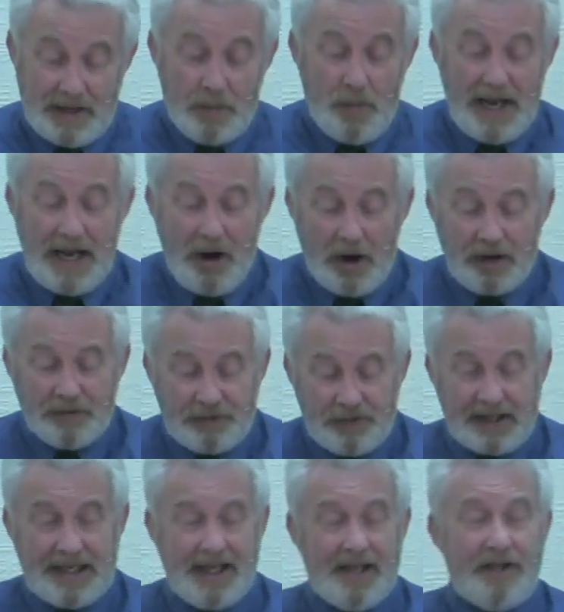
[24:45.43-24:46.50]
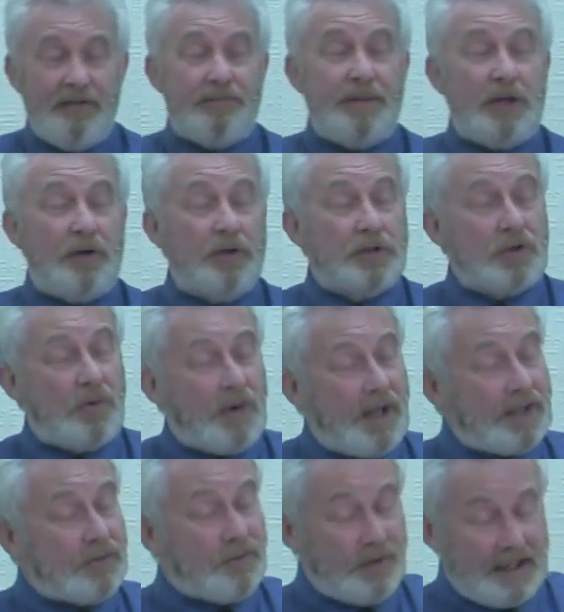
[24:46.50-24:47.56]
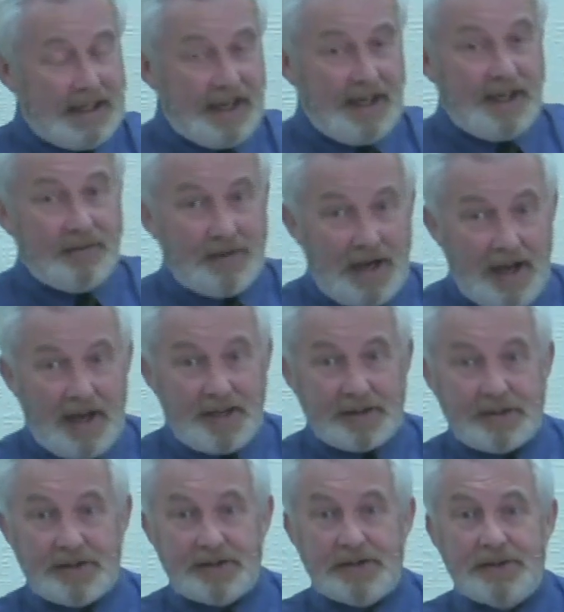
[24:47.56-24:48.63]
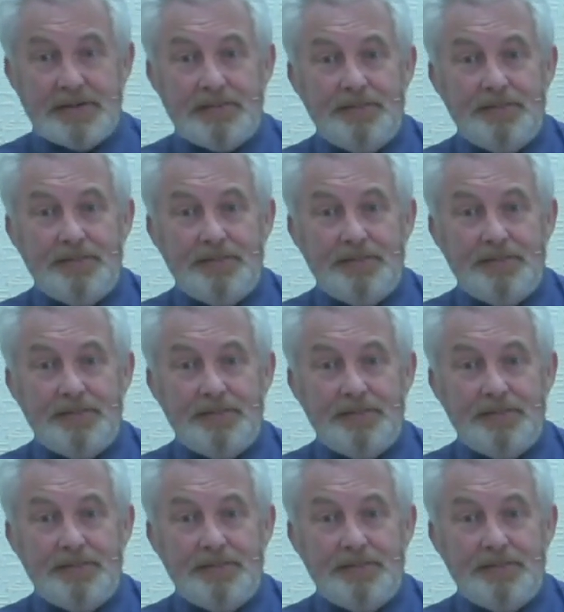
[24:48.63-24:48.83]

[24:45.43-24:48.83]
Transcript: And we are to forgive because Christ forgave us.